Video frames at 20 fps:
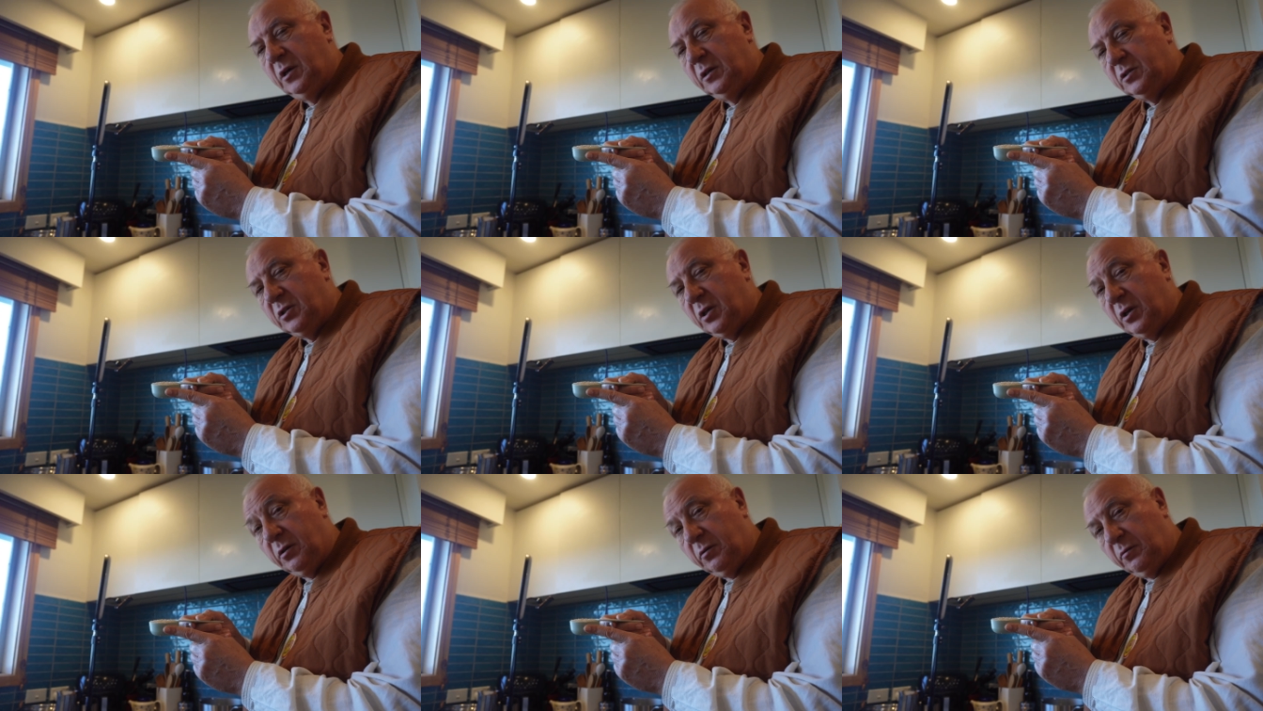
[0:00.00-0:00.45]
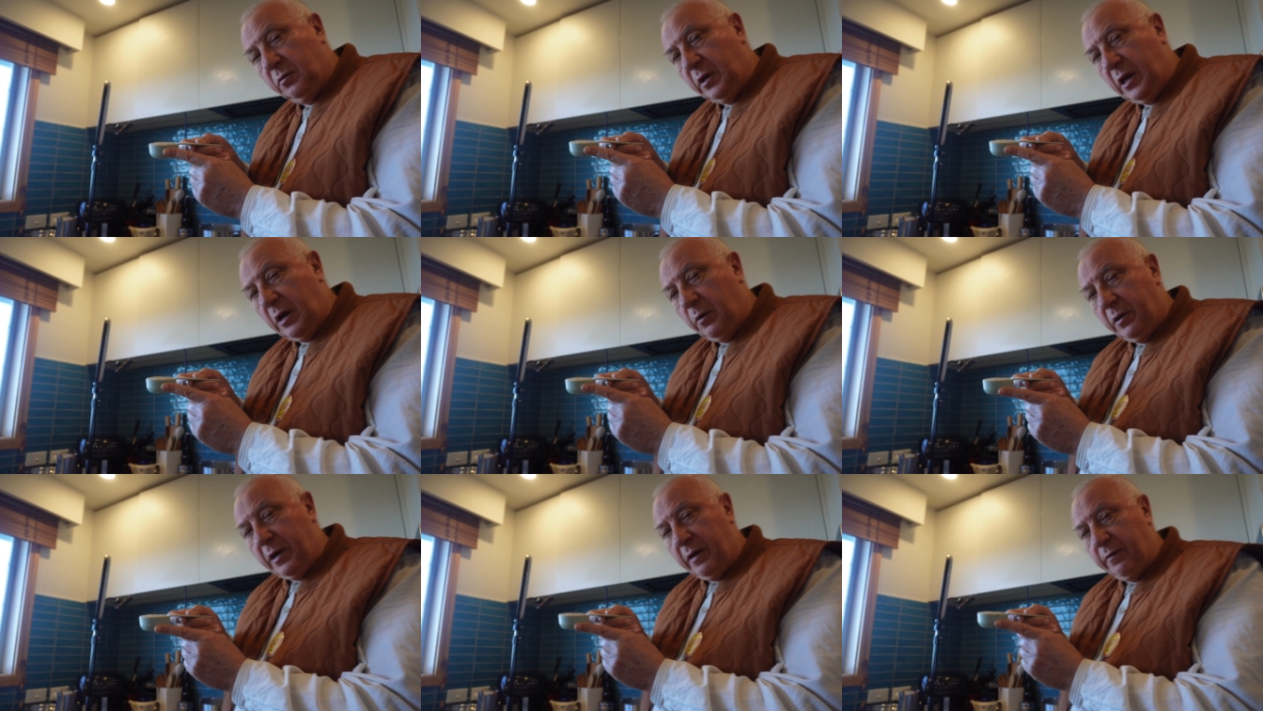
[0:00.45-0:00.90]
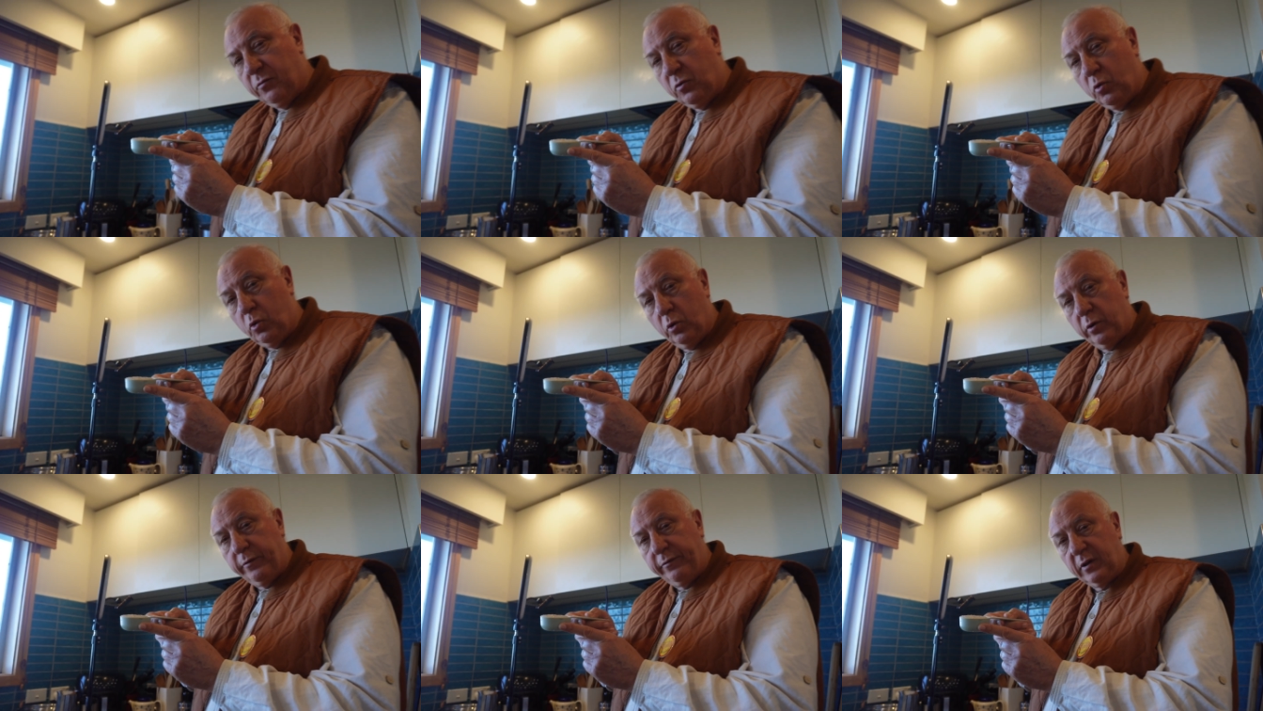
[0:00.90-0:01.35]
So now we have
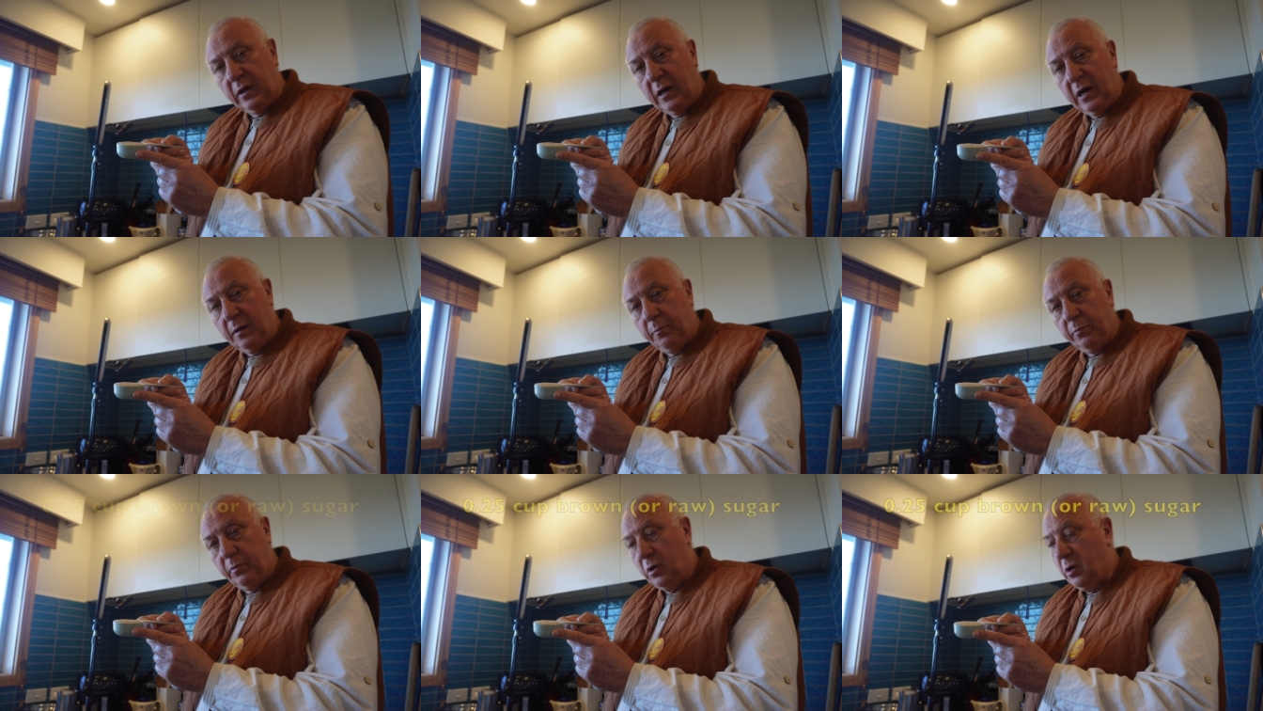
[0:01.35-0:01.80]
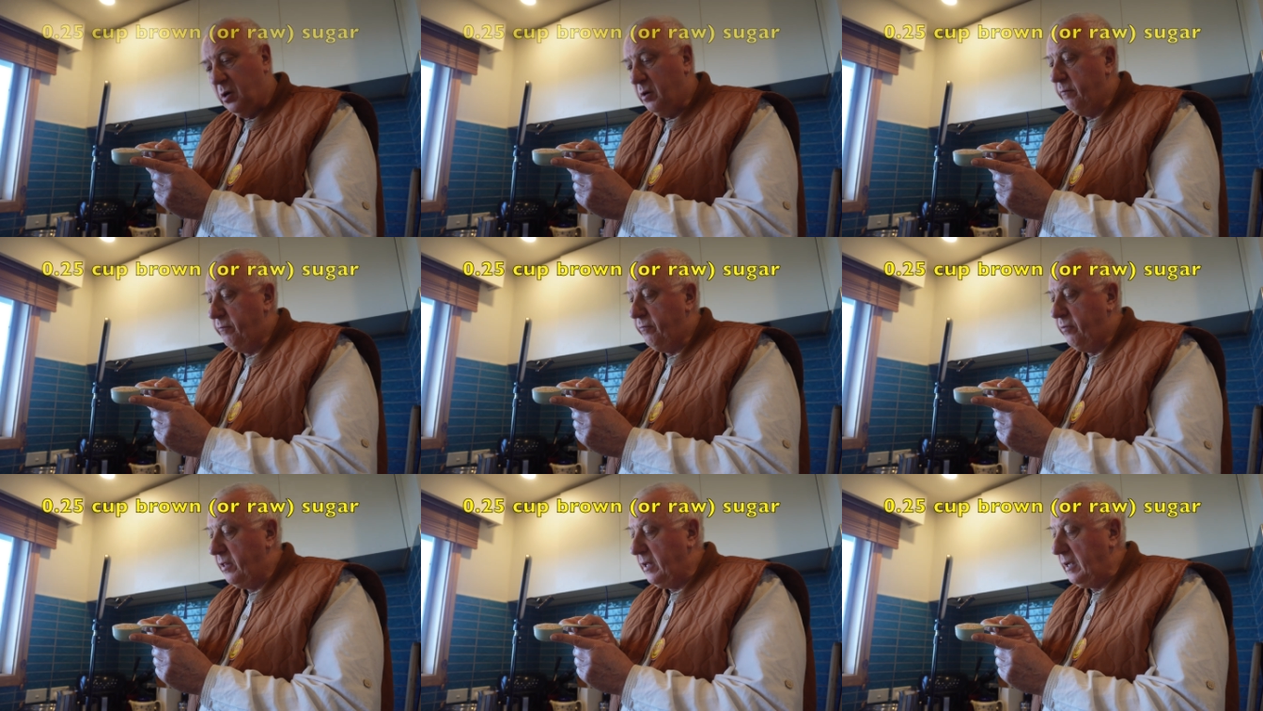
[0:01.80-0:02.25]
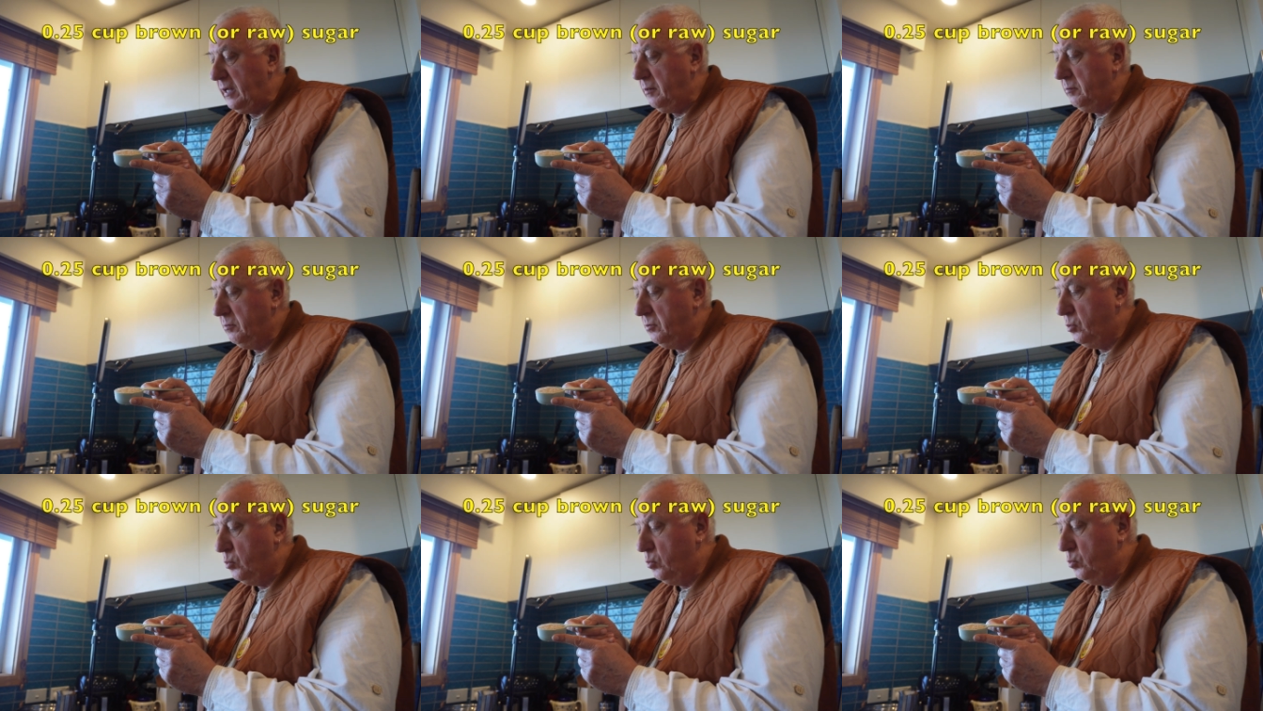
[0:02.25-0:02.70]
1/4 cup of the
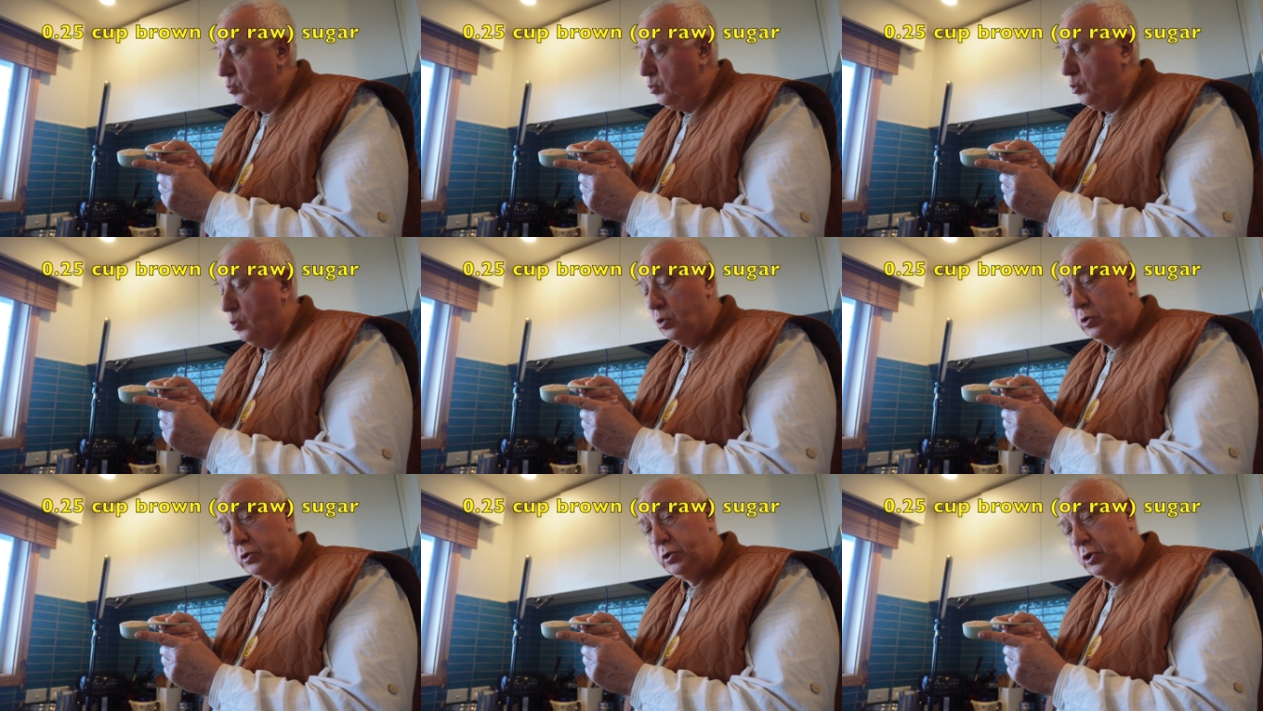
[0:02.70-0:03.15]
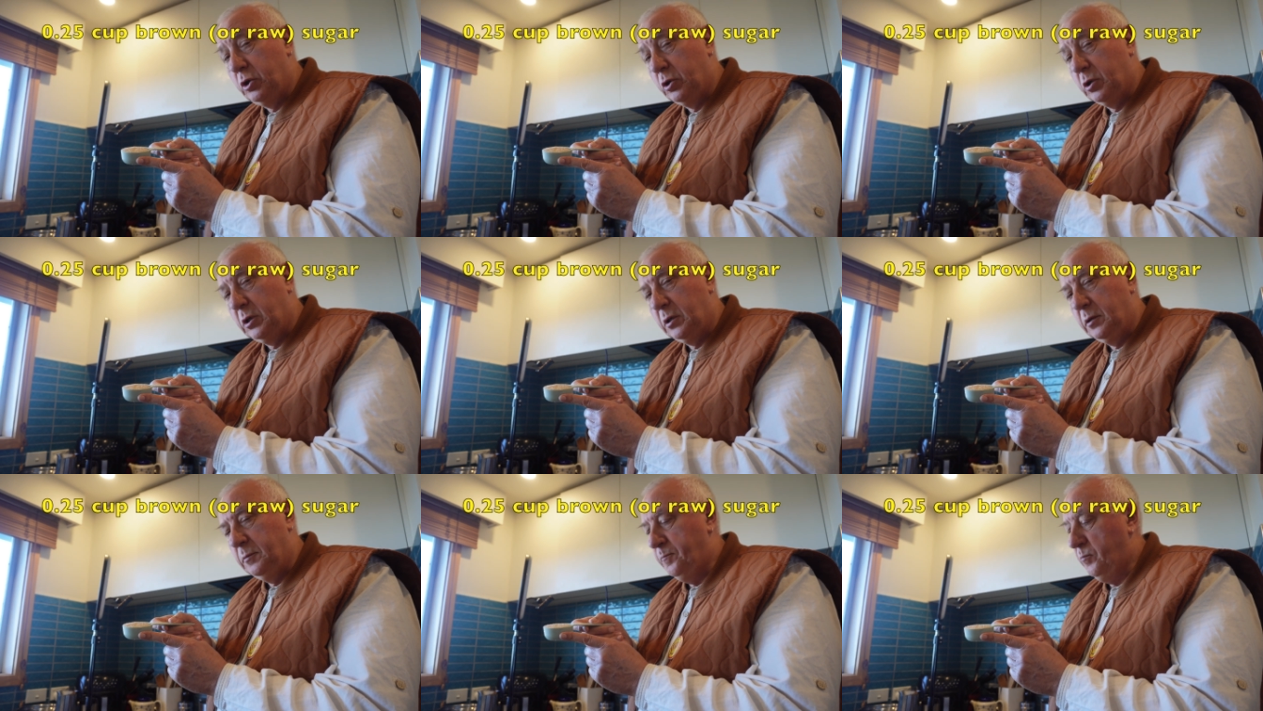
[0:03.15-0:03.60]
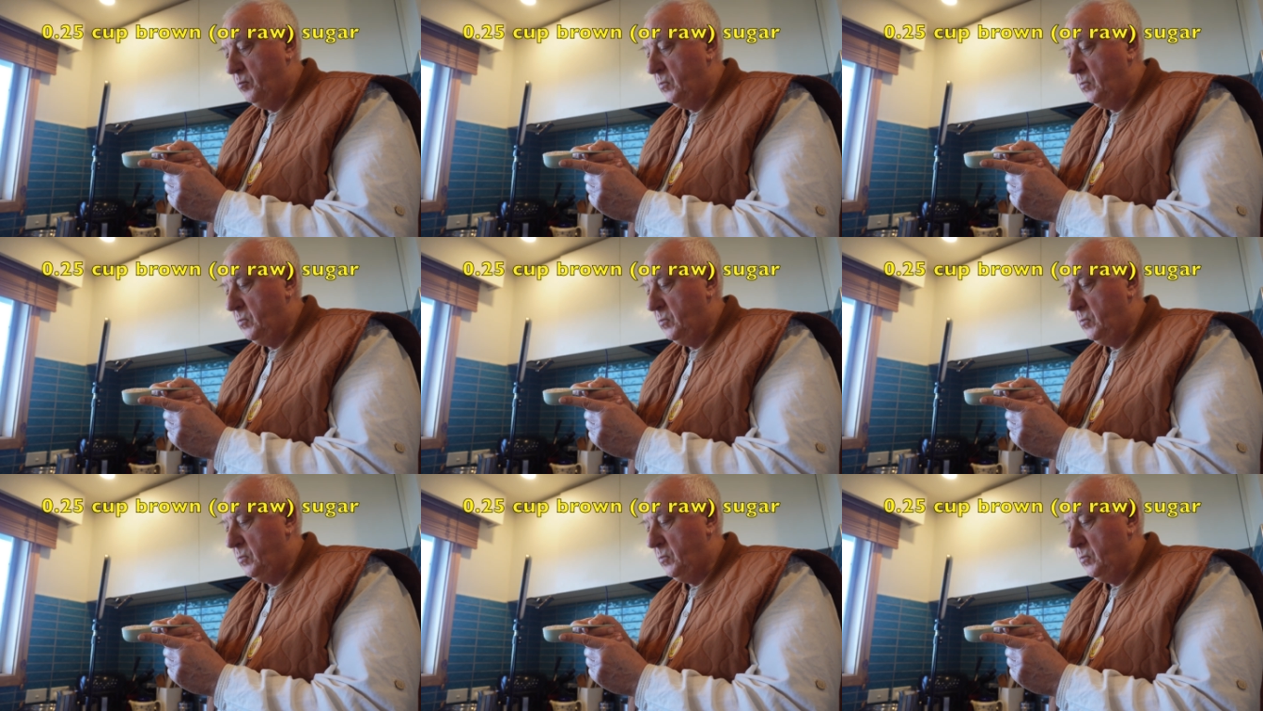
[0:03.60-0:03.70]
raw sugar,